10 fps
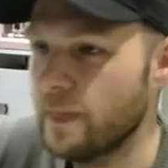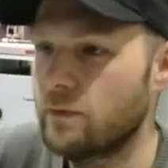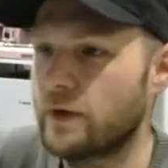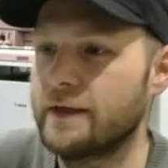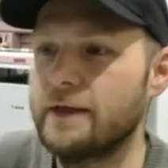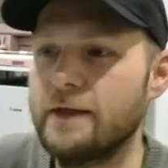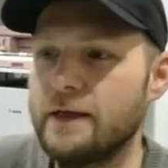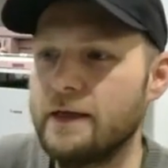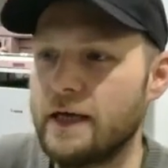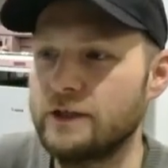Right.
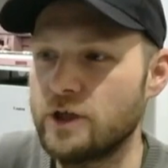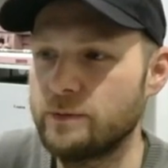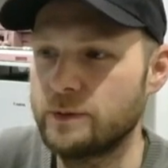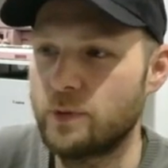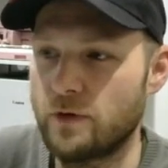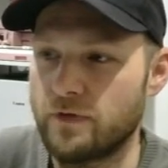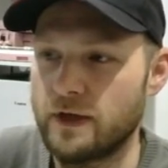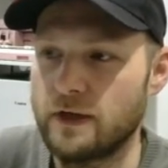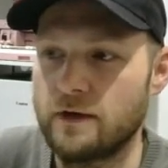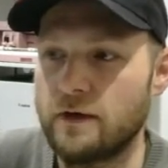In terms of
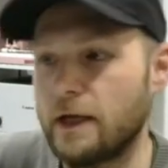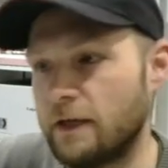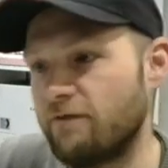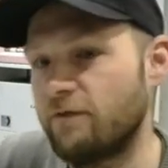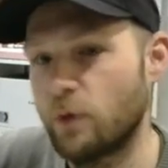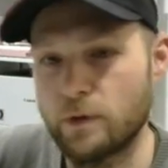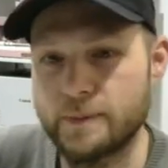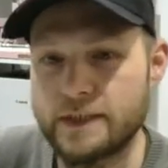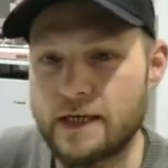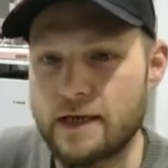profit, it's
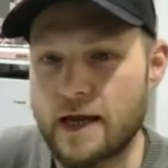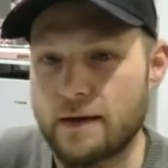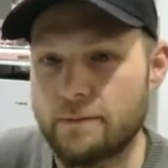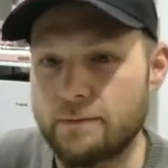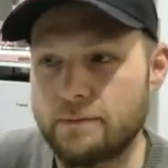40% net.